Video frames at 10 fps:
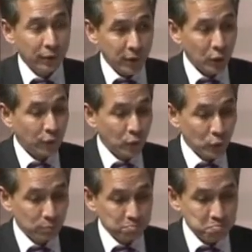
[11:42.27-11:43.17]
three of
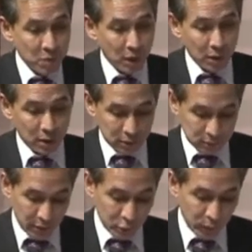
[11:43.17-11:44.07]
whom uh,
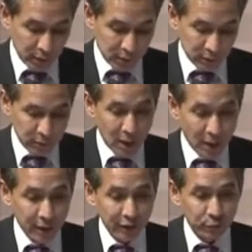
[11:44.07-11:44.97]
are doing
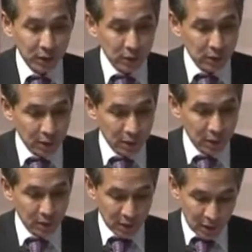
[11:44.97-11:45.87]
CIFP
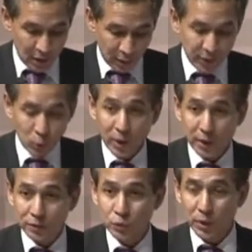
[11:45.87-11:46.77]
and I think
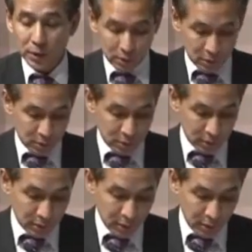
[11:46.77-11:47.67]
one is doing uh,
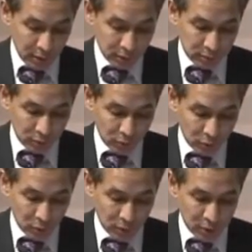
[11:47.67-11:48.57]
his
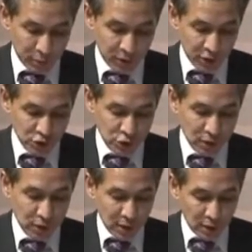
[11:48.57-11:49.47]
or her
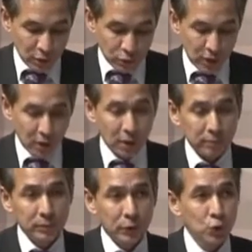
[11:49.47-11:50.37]
PhD. So there
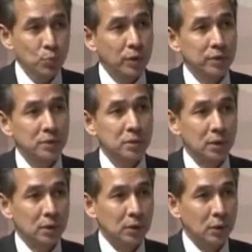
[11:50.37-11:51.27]
are numerous
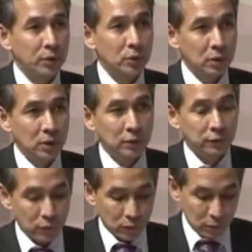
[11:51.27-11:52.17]
uh, opportunities
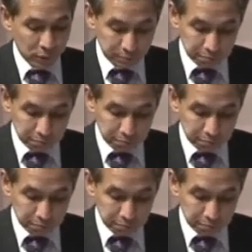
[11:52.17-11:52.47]
for